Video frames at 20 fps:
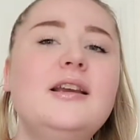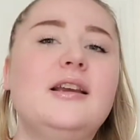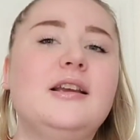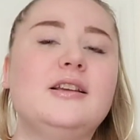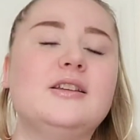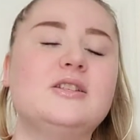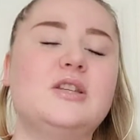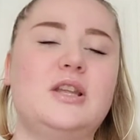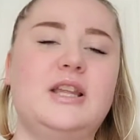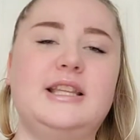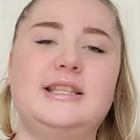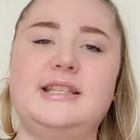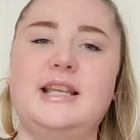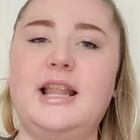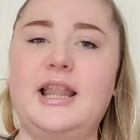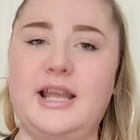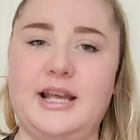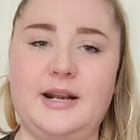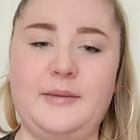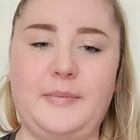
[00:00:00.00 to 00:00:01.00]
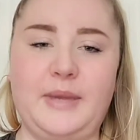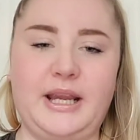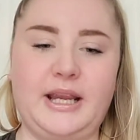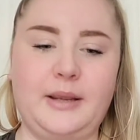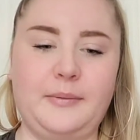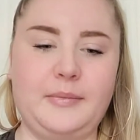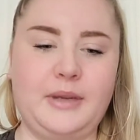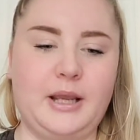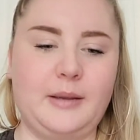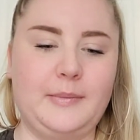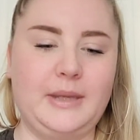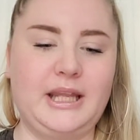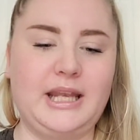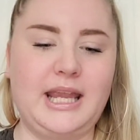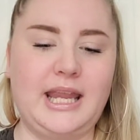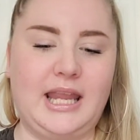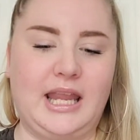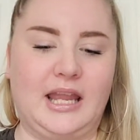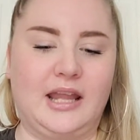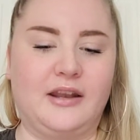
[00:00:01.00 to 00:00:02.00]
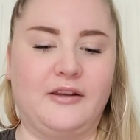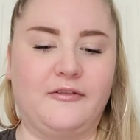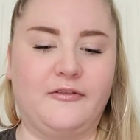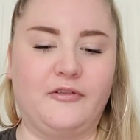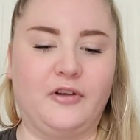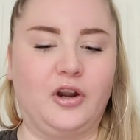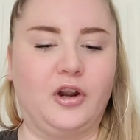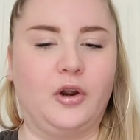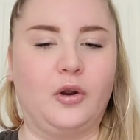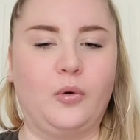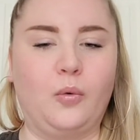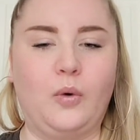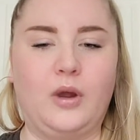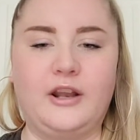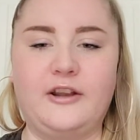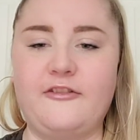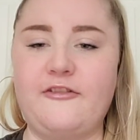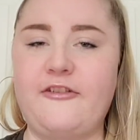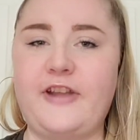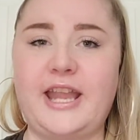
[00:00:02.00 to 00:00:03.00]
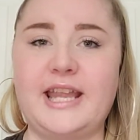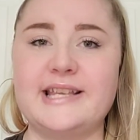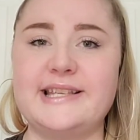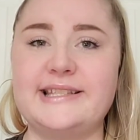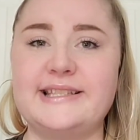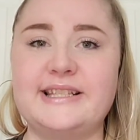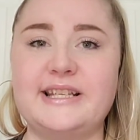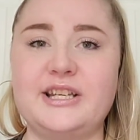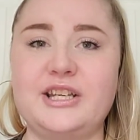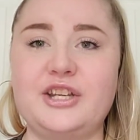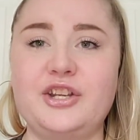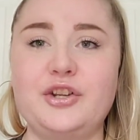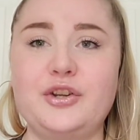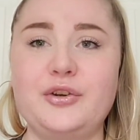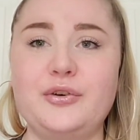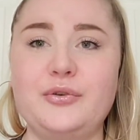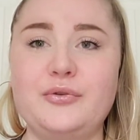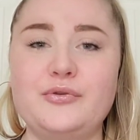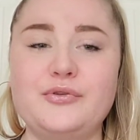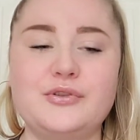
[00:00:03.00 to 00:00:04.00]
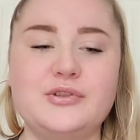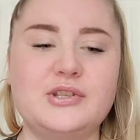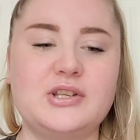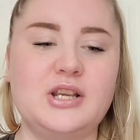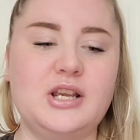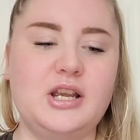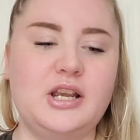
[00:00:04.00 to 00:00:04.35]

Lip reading: So it's a lot of makeup coming in for one face to use.